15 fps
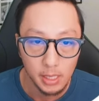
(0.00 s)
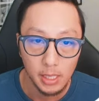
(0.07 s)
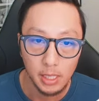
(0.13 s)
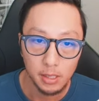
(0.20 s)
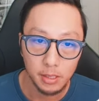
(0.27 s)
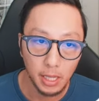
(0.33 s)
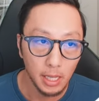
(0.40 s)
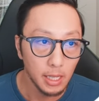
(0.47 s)

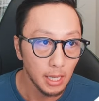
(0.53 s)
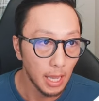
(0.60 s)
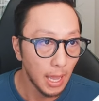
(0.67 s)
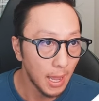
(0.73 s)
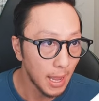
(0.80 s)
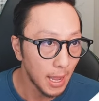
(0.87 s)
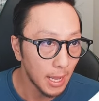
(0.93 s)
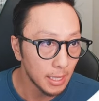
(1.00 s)
okay?
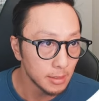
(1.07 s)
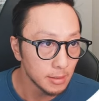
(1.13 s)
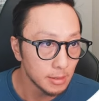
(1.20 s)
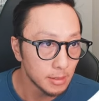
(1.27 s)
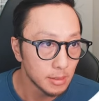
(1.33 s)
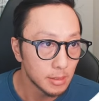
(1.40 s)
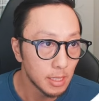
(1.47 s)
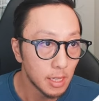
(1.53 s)
And
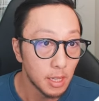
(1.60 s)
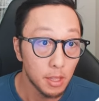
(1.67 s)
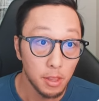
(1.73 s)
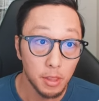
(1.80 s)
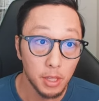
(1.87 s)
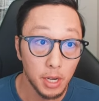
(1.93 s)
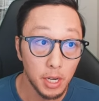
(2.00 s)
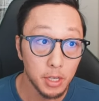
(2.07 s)

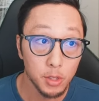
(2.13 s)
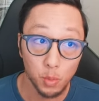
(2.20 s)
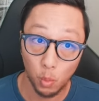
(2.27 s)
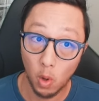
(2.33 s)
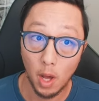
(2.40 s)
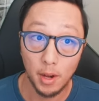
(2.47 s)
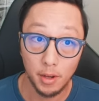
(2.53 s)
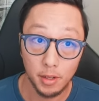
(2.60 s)
there's
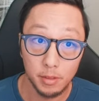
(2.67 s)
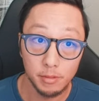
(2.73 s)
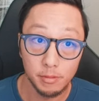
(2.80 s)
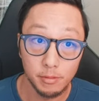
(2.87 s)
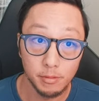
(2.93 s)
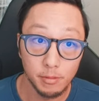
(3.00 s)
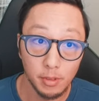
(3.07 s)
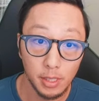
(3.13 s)
water.
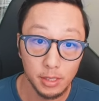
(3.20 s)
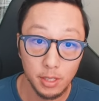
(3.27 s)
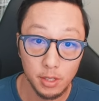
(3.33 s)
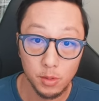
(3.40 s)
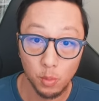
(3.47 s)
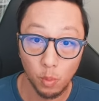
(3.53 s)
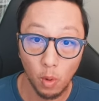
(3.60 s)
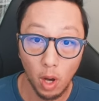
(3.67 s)
Right, there's
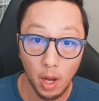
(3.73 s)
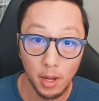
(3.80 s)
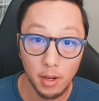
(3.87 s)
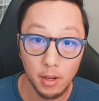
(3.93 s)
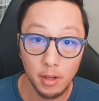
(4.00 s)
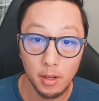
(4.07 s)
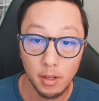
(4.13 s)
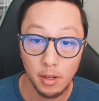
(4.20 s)

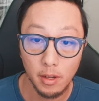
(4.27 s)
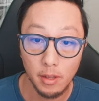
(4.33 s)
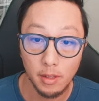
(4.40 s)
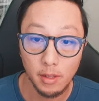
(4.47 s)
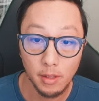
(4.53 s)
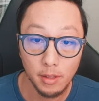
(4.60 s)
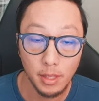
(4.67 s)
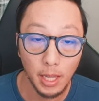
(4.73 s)
water
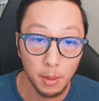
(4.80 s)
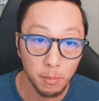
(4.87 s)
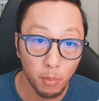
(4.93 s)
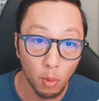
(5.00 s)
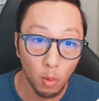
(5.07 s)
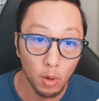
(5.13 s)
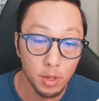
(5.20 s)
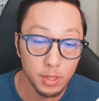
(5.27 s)
that
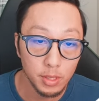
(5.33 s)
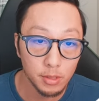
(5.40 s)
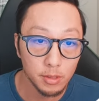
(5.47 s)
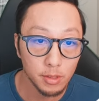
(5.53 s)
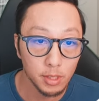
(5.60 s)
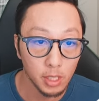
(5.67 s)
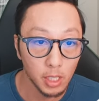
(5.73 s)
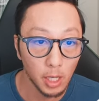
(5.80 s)
pours into
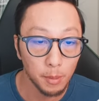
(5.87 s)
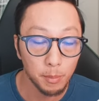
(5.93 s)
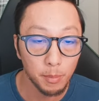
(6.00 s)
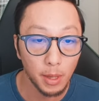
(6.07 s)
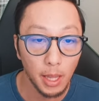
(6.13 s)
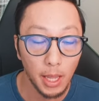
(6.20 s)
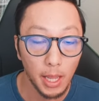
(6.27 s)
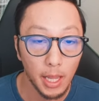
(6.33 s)
the cup,
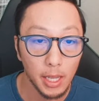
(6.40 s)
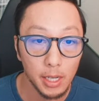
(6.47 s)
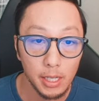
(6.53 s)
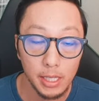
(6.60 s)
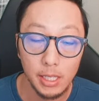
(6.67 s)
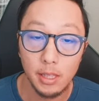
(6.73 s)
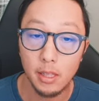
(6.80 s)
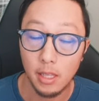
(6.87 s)
and
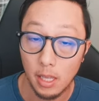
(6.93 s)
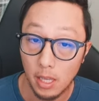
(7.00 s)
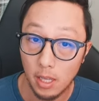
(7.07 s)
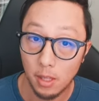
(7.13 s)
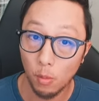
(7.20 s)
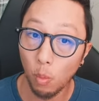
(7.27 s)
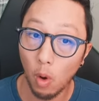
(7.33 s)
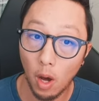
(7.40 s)
in
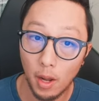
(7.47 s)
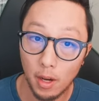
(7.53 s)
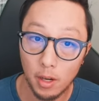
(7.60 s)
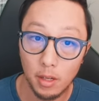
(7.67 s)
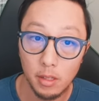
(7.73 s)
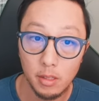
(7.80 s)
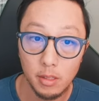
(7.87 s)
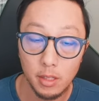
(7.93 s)

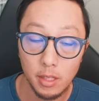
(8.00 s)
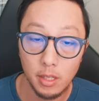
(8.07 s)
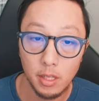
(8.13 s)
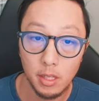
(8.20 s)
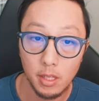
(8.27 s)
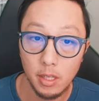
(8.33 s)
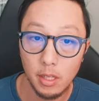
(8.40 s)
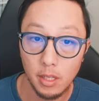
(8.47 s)
water
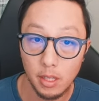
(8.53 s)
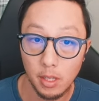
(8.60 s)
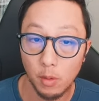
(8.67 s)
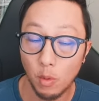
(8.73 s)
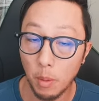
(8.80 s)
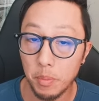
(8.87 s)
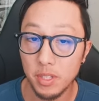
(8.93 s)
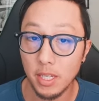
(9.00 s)

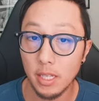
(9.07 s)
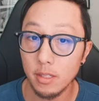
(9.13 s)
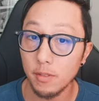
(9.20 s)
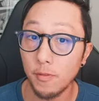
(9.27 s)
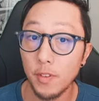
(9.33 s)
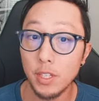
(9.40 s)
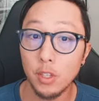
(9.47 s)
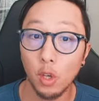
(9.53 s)
represents
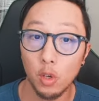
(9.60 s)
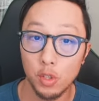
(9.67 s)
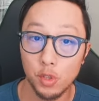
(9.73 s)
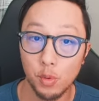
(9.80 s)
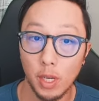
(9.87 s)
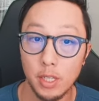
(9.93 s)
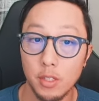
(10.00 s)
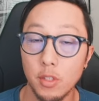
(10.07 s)
physical
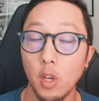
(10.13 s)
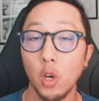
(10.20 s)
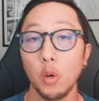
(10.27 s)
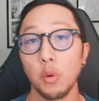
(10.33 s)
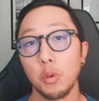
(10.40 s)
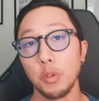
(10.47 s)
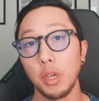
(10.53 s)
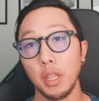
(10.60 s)
stress. So
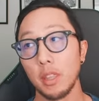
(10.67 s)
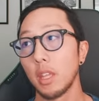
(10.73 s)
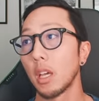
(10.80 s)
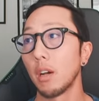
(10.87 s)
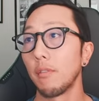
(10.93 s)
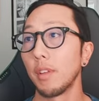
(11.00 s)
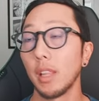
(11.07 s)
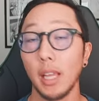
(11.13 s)
you can think
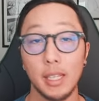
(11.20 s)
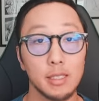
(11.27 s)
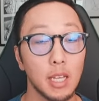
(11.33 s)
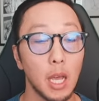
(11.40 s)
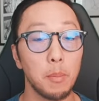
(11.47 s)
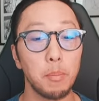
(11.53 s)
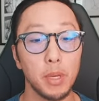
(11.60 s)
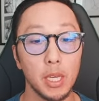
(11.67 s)
of it like
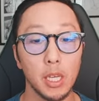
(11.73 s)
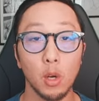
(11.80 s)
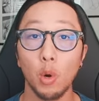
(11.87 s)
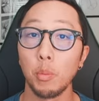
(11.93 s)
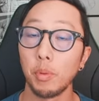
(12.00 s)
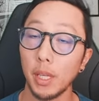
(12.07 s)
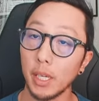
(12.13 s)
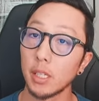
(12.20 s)
typing or
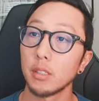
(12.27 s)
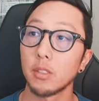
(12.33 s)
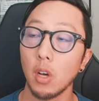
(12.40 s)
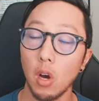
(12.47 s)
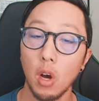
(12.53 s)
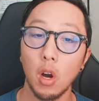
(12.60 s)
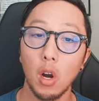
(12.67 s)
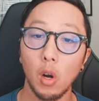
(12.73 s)
playing
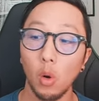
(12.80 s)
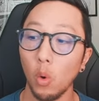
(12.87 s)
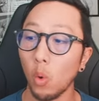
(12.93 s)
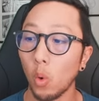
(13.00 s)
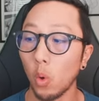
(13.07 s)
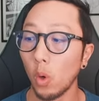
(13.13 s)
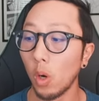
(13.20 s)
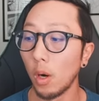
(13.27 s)
guitar
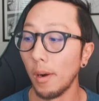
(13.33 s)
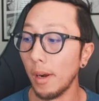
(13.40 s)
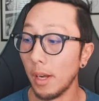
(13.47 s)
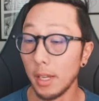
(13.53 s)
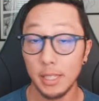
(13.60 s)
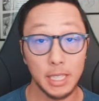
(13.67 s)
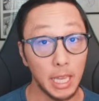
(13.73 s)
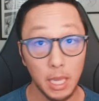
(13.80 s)
or
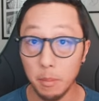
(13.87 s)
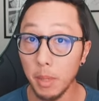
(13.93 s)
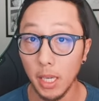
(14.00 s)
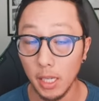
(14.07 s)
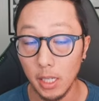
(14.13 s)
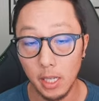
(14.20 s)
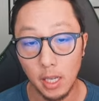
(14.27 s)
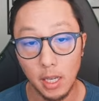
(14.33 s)

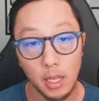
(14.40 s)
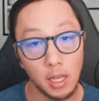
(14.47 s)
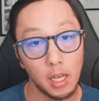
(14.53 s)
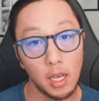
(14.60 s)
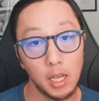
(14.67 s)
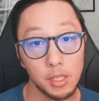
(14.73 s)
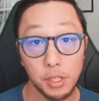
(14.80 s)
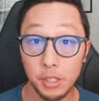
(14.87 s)
gaming.
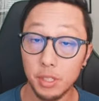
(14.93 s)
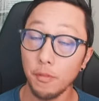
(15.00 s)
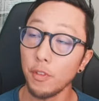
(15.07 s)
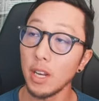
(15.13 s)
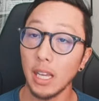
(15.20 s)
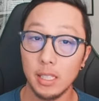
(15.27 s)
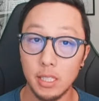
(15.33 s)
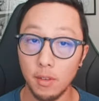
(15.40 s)
The different
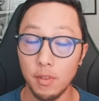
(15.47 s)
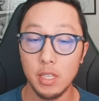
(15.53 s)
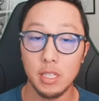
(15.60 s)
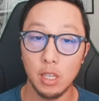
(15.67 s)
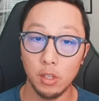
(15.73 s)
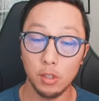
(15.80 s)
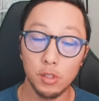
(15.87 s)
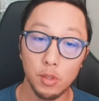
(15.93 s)
activities that
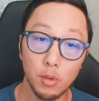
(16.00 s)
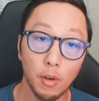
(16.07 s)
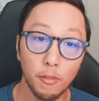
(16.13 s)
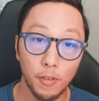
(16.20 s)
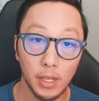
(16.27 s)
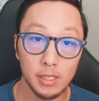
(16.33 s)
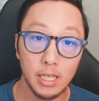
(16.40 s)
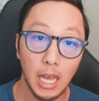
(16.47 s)
you do
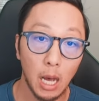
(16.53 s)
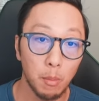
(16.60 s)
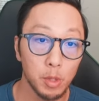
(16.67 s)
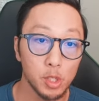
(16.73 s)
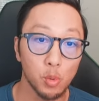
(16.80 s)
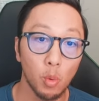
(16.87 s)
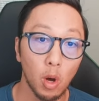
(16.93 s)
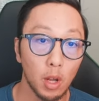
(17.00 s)
affect how much
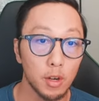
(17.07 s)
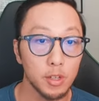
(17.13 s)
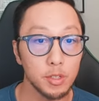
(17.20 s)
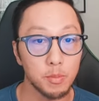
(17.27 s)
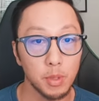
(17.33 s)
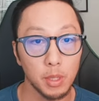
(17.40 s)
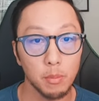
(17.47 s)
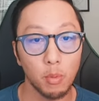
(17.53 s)
water is
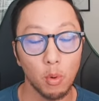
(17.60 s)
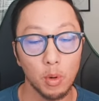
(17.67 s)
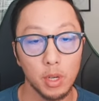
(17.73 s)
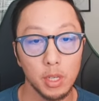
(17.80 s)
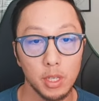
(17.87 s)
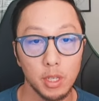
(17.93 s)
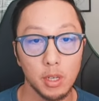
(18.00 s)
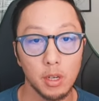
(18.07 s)
being poured in
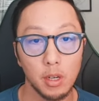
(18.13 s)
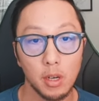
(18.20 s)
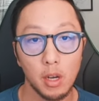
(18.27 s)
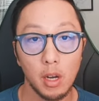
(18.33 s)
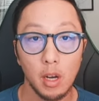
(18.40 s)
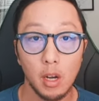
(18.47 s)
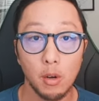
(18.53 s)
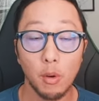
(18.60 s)
here,
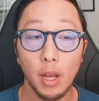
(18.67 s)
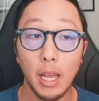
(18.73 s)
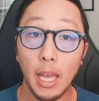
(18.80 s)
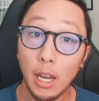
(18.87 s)
right? And